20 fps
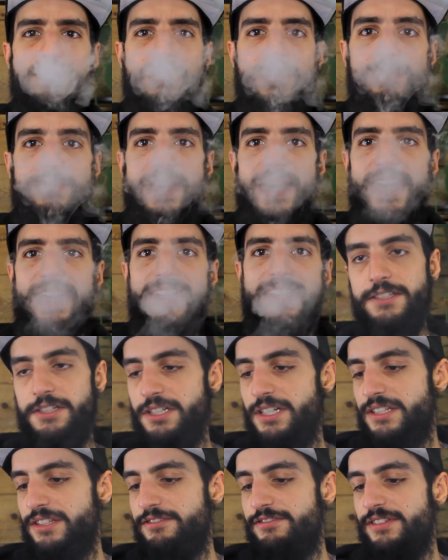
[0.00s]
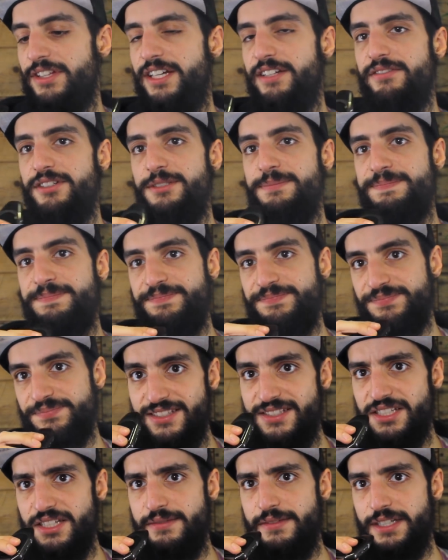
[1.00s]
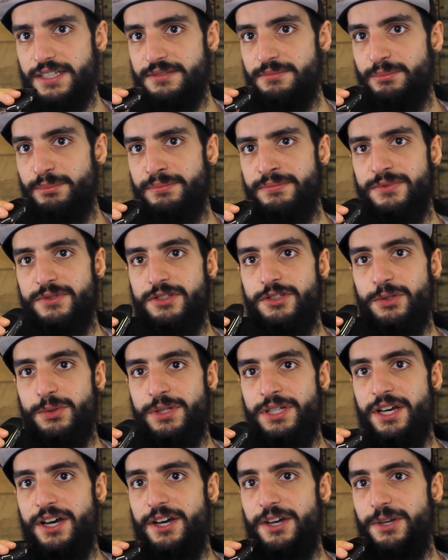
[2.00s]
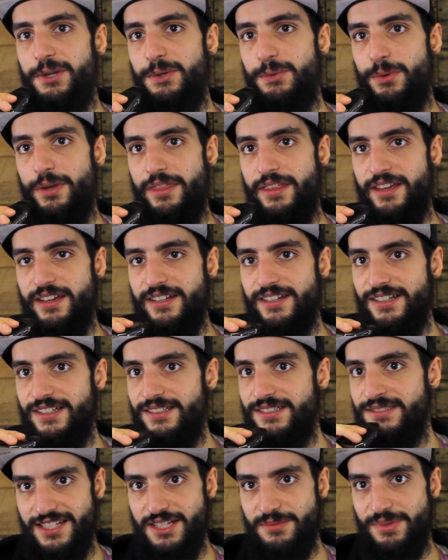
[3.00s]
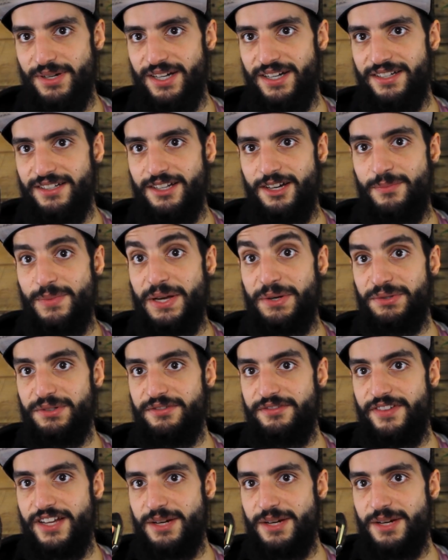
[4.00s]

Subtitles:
spit back. Good on the flavor. Let's see if I can do an O with a Tpod amount of